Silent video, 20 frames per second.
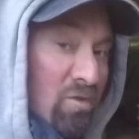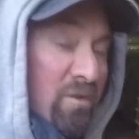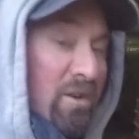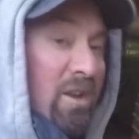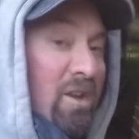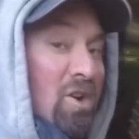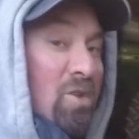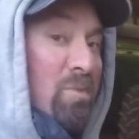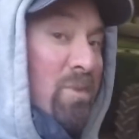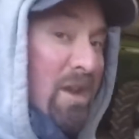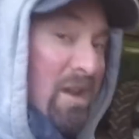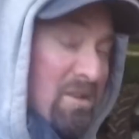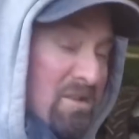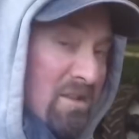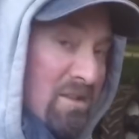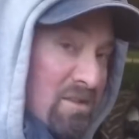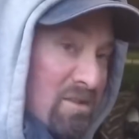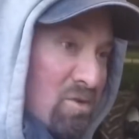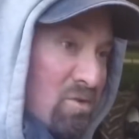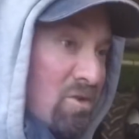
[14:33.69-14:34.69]
If we get our beans
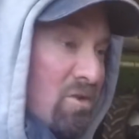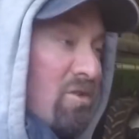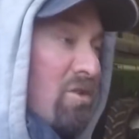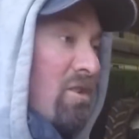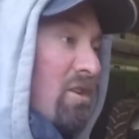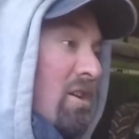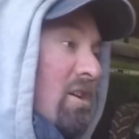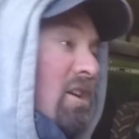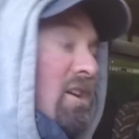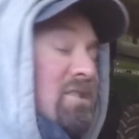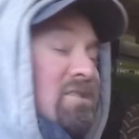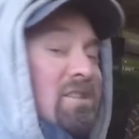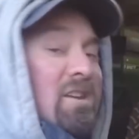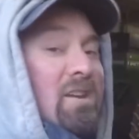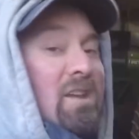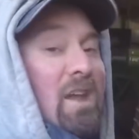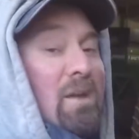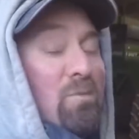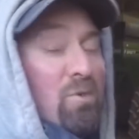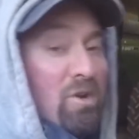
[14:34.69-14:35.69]
in sooner, it's going
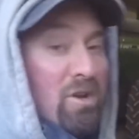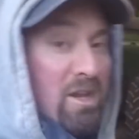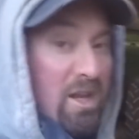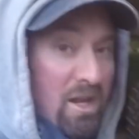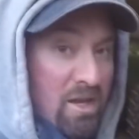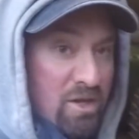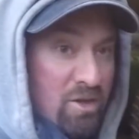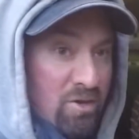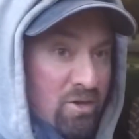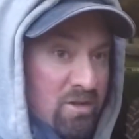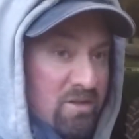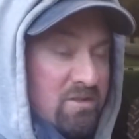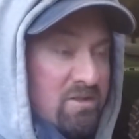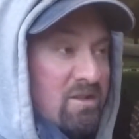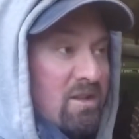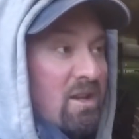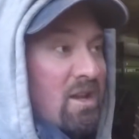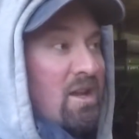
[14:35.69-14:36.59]
to get more heat units.